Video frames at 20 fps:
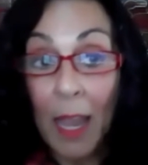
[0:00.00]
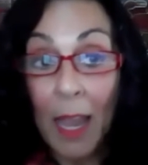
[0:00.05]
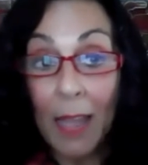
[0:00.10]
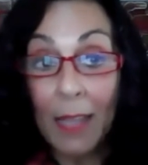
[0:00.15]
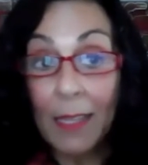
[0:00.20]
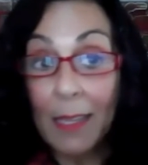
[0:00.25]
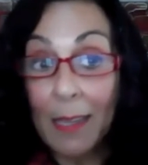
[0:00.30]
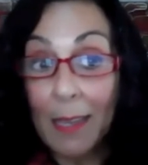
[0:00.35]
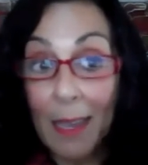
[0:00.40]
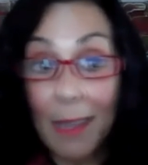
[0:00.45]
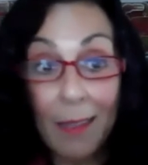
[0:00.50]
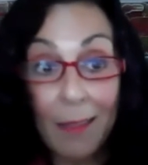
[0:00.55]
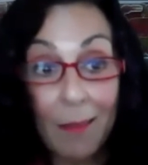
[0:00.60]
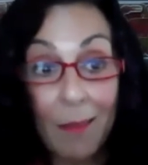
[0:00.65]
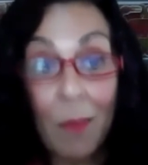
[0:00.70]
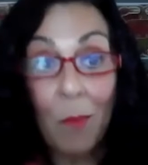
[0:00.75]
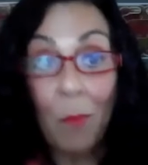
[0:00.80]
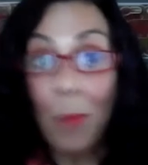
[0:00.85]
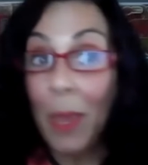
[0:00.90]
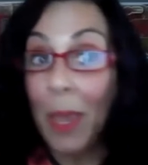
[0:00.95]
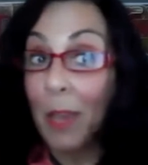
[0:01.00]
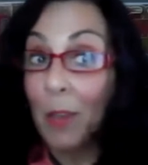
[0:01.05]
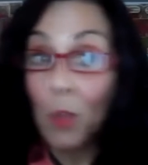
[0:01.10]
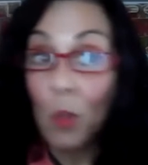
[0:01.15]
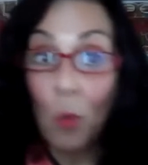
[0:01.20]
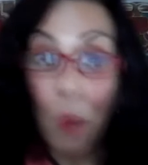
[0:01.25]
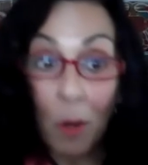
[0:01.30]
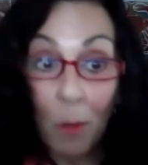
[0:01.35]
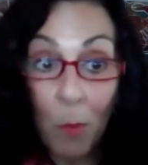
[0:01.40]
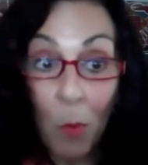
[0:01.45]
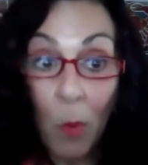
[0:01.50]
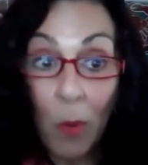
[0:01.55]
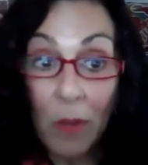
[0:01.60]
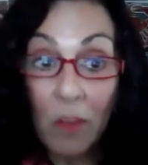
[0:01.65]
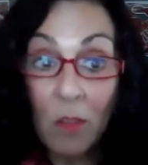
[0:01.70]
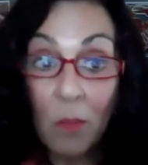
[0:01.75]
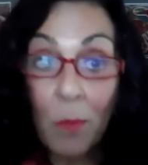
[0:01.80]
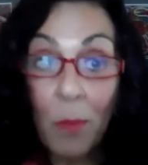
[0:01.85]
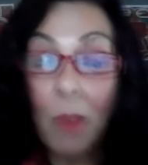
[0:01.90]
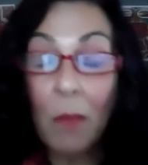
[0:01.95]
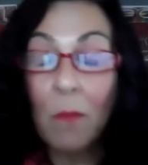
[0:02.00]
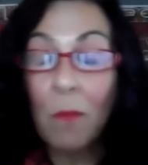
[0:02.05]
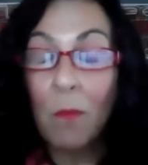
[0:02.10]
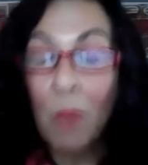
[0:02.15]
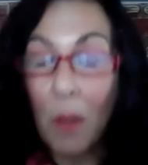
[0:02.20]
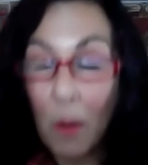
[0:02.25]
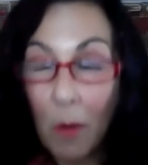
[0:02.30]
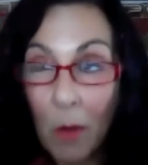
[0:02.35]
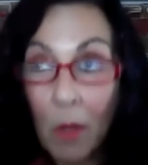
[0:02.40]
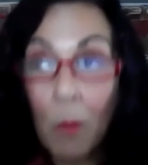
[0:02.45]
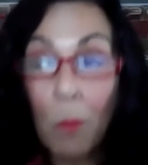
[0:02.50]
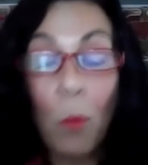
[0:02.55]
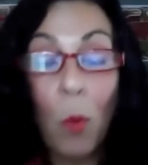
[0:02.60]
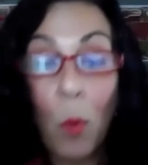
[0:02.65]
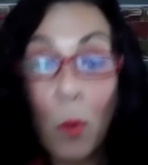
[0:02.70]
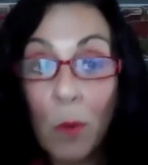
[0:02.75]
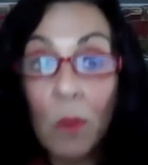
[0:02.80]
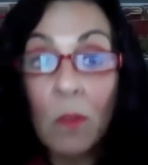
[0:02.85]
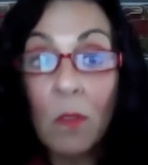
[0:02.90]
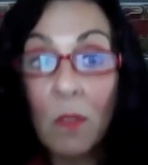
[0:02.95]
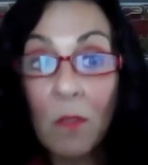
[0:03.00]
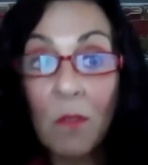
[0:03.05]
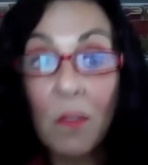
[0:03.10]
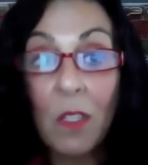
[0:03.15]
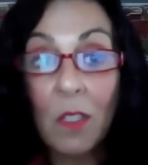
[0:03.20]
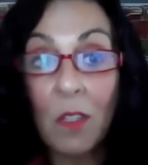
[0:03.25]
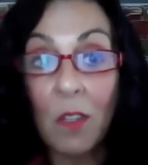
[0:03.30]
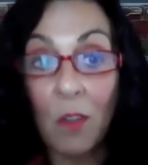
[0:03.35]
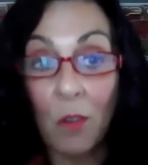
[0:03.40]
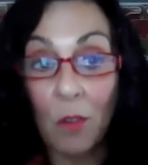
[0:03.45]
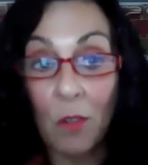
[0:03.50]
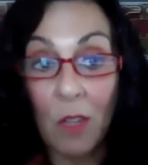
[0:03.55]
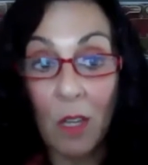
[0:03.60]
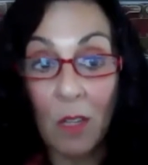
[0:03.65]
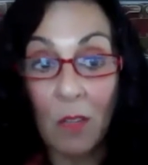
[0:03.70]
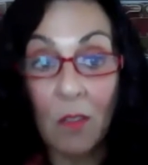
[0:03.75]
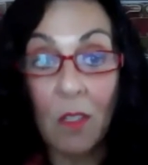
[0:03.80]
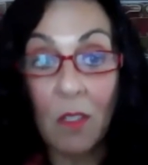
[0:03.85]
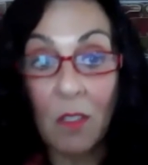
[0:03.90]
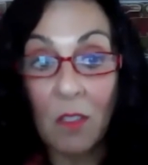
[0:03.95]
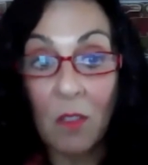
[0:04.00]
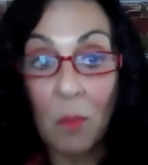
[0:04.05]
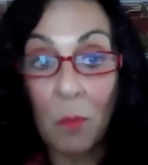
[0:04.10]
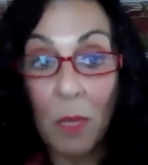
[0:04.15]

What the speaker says: And again, back to our point about very important to visit your dentist,